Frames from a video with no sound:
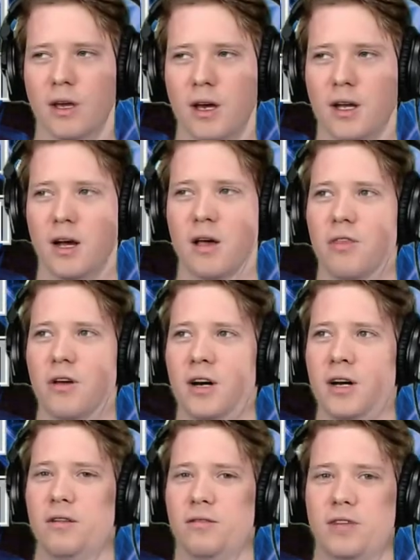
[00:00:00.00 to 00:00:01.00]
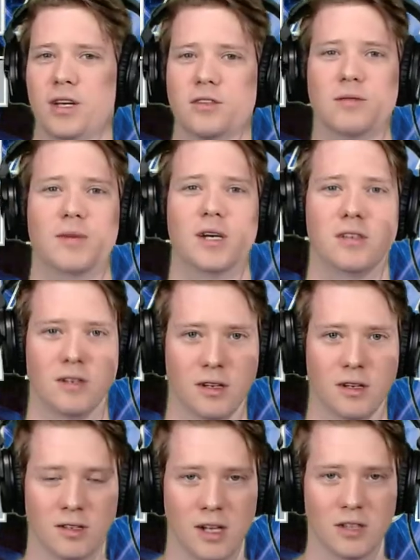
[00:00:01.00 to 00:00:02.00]
And I thought, that's amazing,
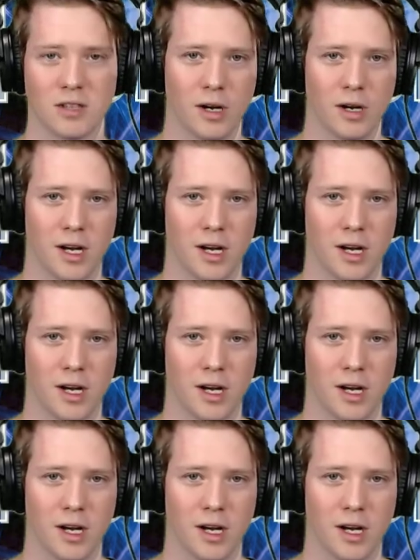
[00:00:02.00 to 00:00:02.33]
because that's what